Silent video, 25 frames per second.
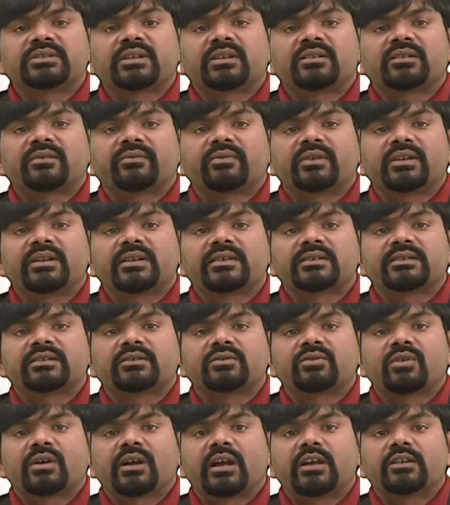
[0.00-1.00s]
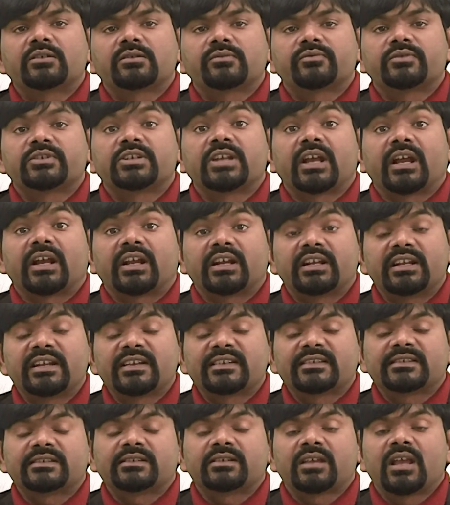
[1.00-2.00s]
are the various kind of
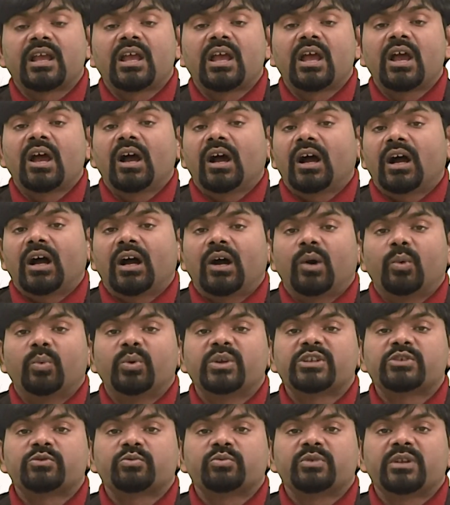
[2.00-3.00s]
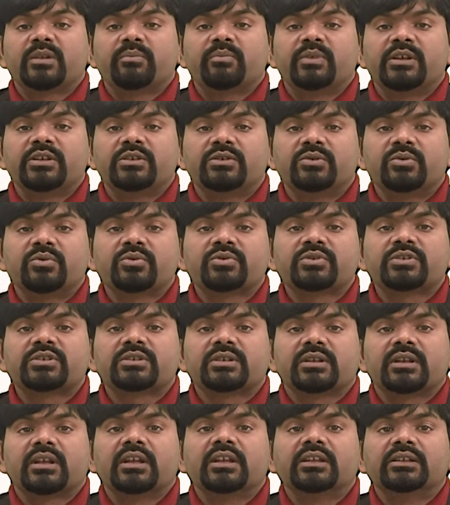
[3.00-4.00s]
techniques which will be
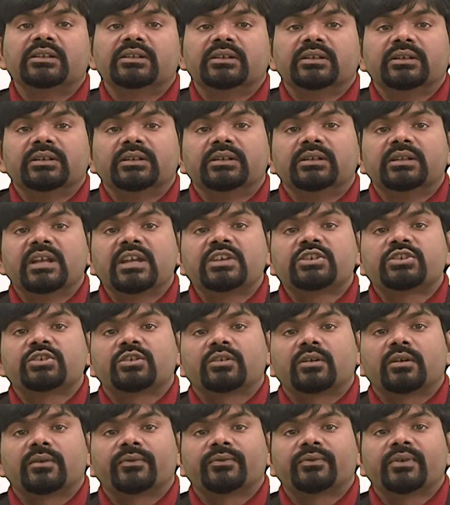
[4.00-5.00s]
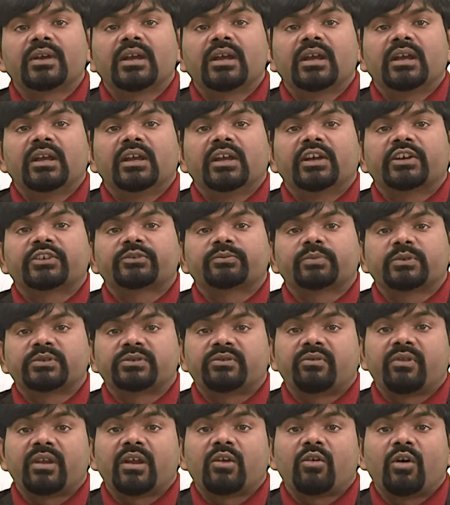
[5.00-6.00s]
used in the nature of
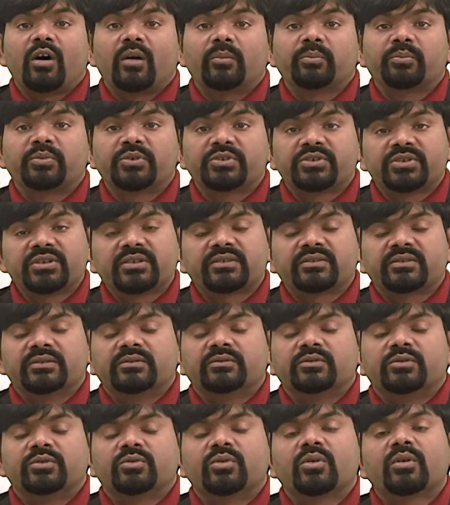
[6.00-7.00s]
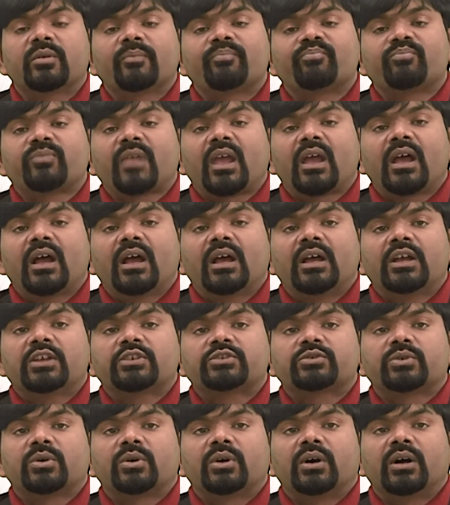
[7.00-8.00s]
expository composition.
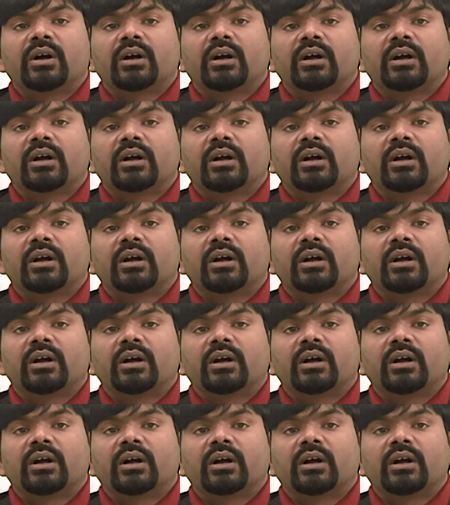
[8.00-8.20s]
So